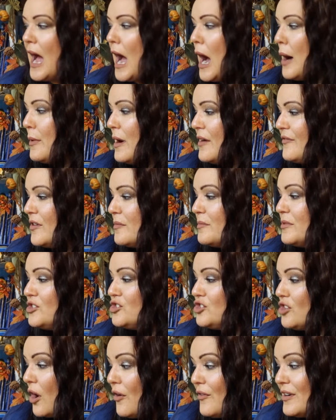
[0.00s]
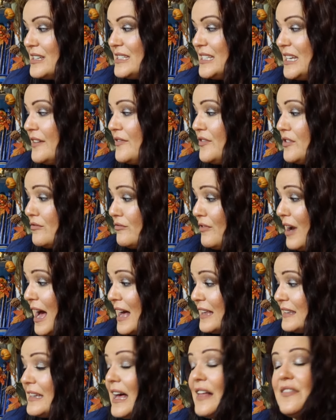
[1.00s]
However, majority of the
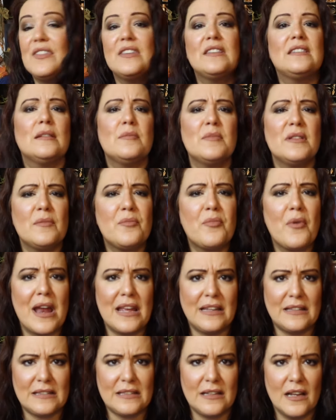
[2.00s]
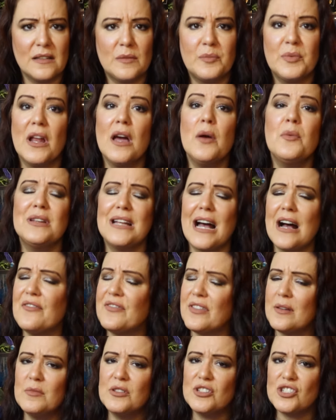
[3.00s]
rest and some of the bracelets, but I would
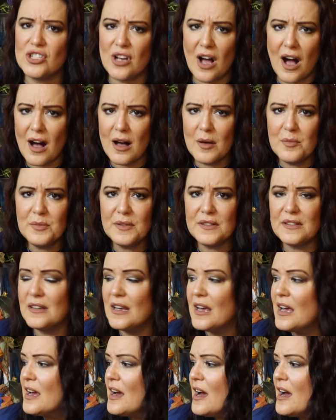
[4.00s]
have them as charms.